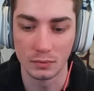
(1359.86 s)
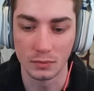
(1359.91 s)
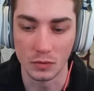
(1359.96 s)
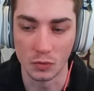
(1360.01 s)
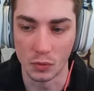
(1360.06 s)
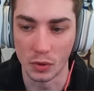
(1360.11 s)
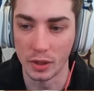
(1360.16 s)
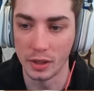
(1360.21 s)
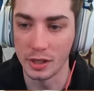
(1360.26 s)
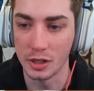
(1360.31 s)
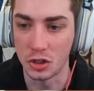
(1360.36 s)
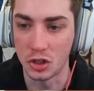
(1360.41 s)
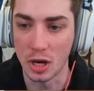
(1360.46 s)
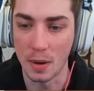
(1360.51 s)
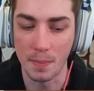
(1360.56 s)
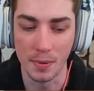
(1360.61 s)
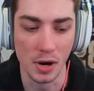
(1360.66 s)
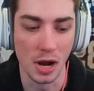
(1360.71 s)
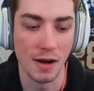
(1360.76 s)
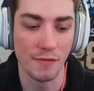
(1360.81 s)
Really
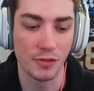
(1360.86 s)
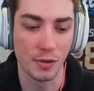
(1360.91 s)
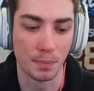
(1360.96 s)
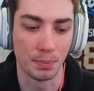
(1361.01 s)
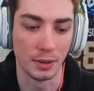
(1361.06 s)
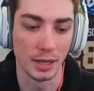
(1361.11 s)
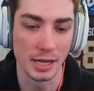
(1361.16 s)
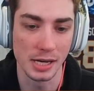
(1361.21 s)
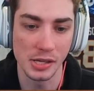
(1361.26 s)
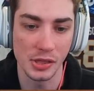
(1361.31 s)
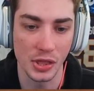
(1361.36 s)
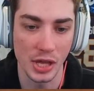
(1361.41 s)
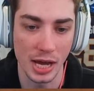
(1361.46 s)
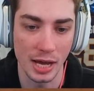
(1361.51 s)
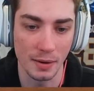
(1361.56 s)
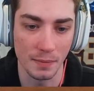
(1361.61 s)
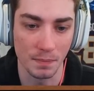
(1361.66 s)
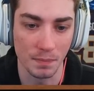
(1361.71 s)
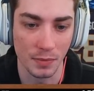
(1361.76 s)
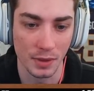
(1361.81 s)
jumping off the plate at
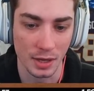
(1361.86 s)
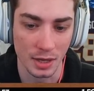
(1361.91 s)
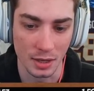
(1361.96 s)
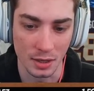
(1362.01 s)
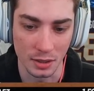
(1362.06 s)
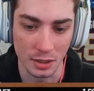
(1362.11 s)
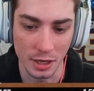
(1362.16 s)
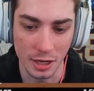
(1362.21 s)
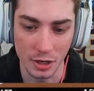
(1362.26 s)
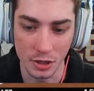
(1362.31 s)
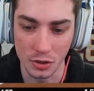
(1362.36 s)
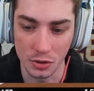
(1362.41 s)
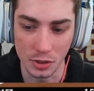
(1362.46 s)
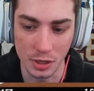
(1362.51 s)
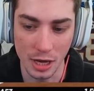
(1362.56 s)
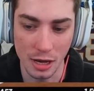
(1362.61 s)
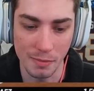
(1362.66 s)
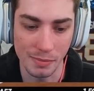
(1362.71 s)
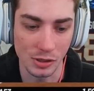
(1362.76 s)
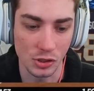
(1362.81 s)
that? Yeah, you
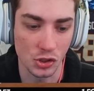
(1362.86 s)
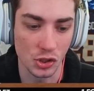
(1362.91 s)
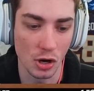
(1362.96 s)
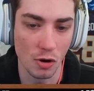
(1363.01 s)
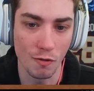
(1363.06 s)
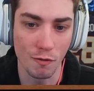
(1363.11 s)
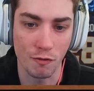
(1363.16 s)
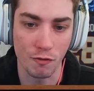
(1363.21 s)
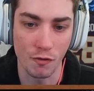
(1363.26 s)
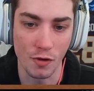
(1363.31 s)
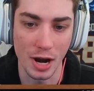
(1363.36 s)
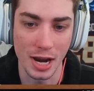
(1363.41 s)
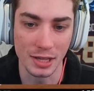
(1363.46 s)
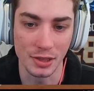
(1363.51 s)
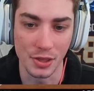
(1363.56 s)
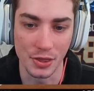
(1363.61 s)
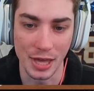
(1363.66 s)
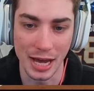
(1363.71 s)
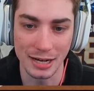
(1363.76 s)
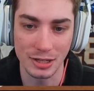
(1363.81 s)
got to be so
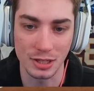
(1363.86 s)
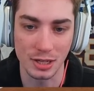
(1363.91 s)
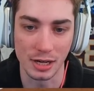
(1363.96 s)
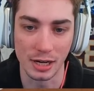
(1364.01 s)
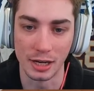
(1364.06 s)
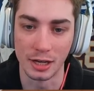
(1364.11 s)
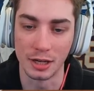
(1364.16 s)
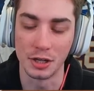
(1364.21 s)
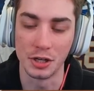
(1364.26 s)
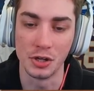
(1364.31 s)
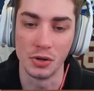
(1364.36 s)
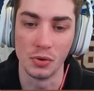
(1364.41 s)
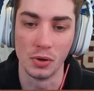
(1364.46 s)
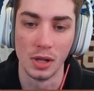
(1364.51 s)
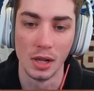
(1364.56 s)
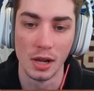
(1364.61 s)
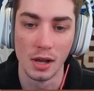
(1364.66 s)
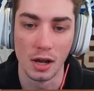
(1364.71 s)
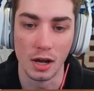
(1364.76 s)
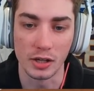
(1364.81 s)
afraid that that's going to hit you.
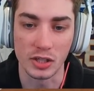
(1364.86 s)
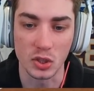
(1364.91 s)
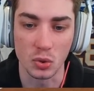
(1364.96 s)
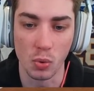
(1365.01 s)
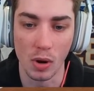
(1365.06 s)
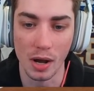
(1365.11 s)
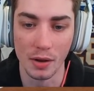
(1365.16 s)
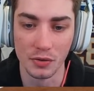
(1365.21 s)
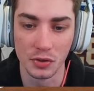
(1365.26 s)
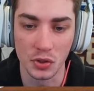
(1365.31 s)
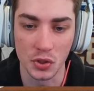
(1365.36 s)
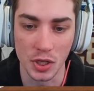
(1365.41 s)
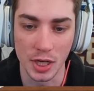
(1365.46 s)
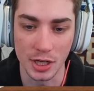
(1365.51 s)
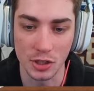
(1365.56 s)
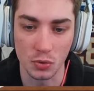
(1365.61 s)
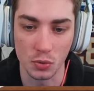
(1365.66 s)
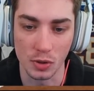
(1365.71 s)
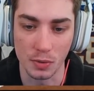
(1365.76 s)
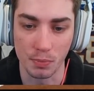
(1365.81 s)
A
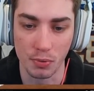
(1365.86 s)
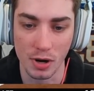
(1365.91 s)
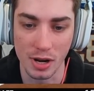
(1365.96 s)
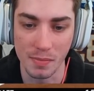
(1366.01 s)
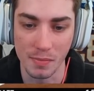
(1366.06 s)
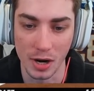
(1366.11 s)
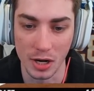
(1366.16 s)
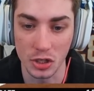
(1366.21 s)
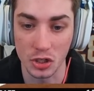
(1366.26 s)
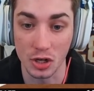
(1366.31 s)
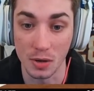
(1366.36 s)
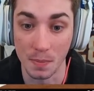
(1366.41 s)
12-6 with pretty much